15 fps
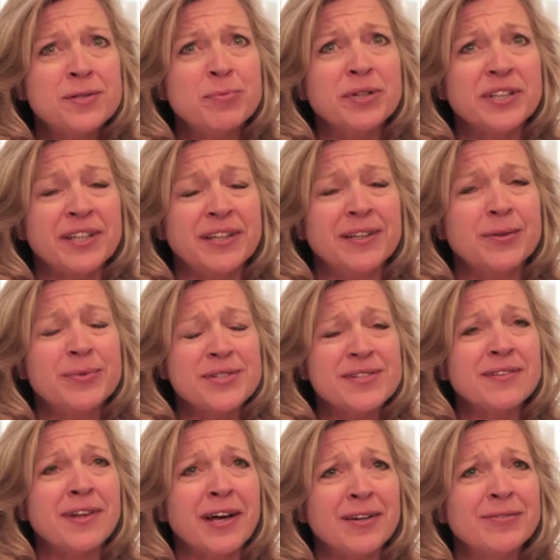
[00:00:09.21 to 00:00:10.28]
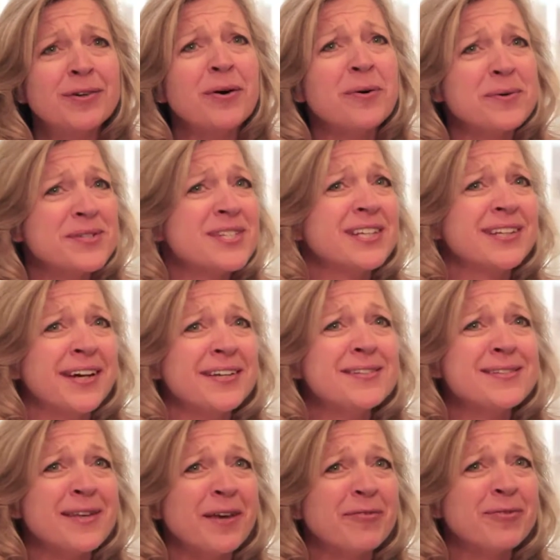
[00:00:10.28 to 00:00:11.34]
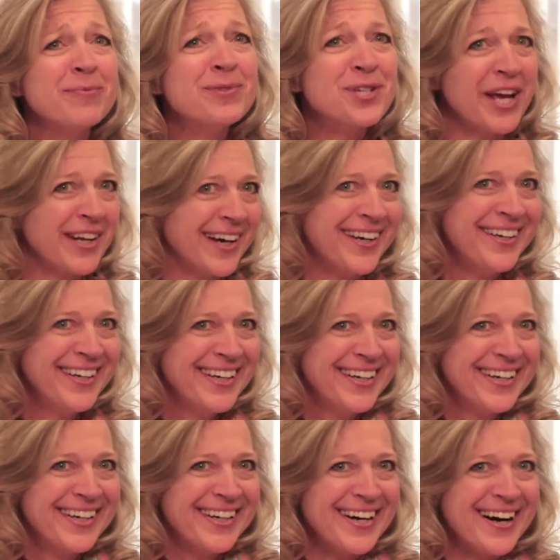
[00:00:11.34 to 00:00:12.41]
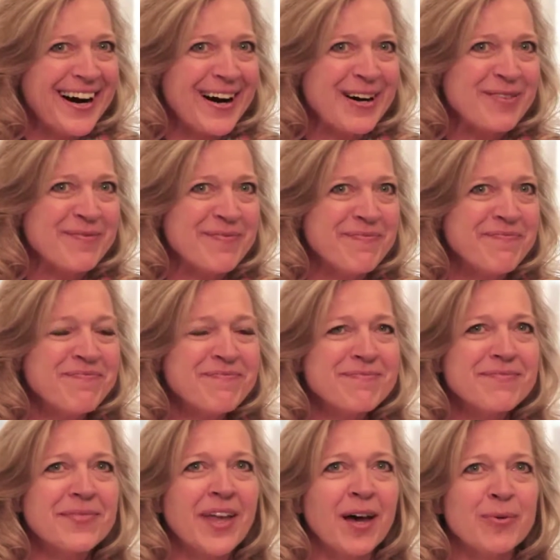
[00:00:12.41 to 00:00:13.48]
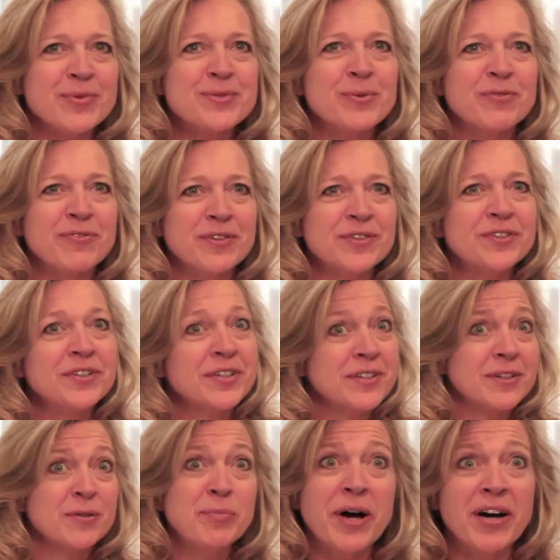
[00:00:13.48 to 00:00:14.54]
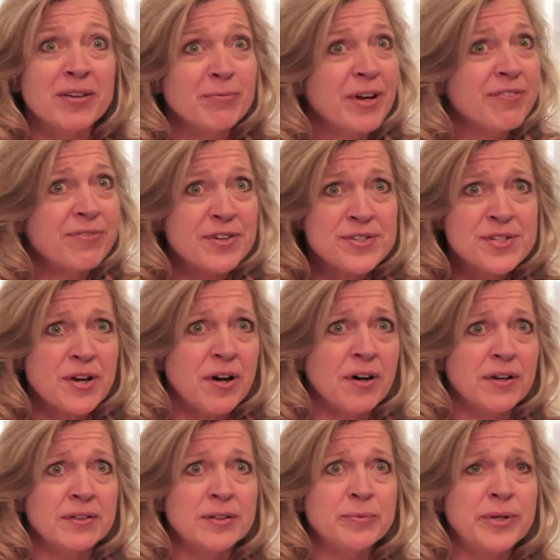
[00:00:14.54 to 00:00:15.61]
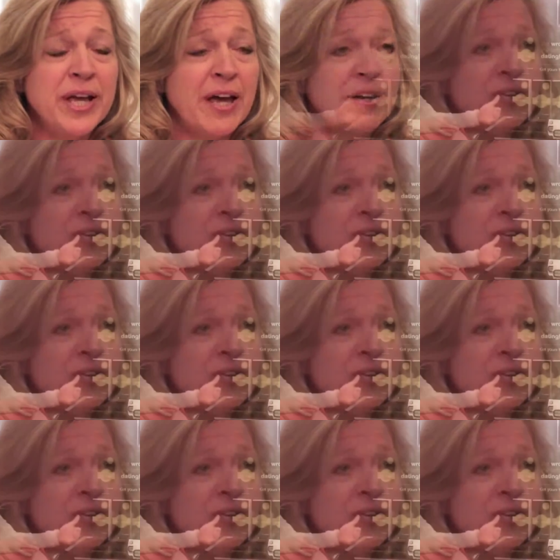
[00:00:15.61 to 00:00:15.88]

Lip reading: ultimately, it was a lot of coaxing, I'd say, from Jenna. I was referred to her upon my first call, and we had